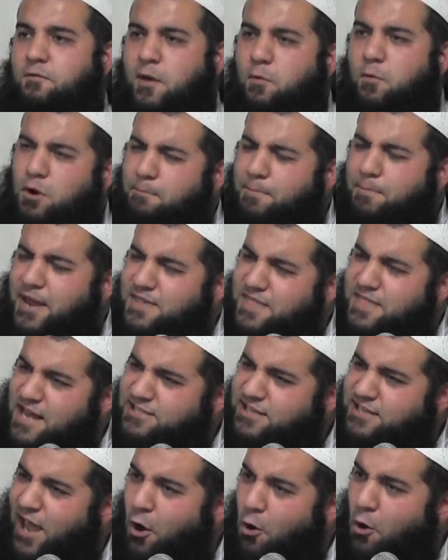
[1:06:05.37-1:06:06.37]
They will be
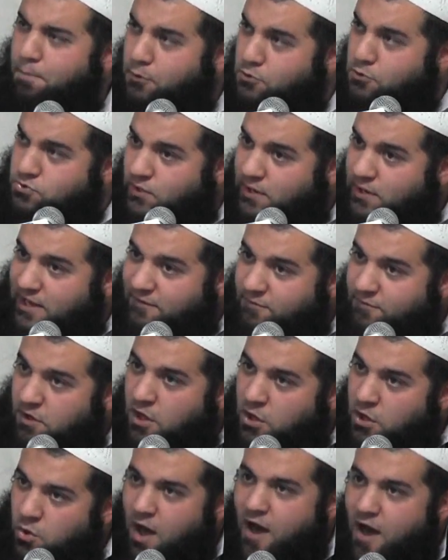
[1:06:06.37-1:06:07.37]
there to help you, to
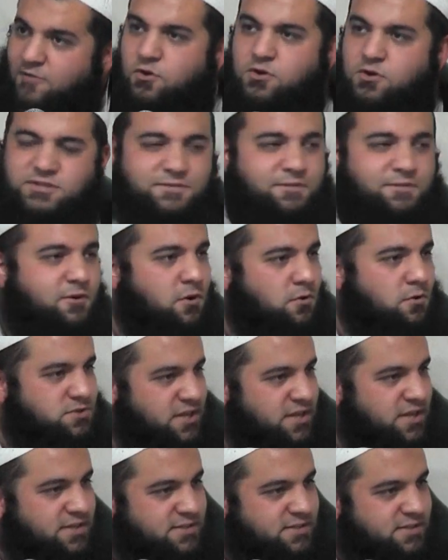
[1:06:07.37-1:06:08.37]
alleviate you out of your
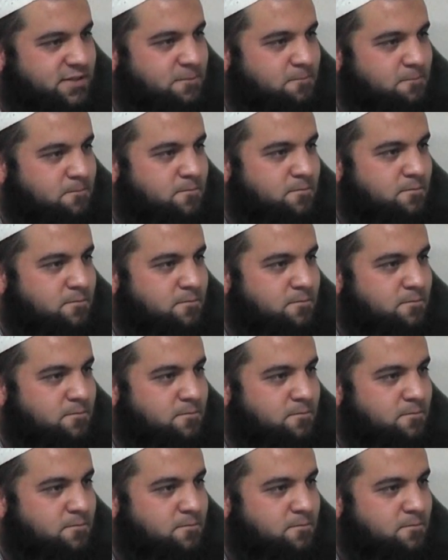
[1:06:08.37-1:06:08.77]
difficulties.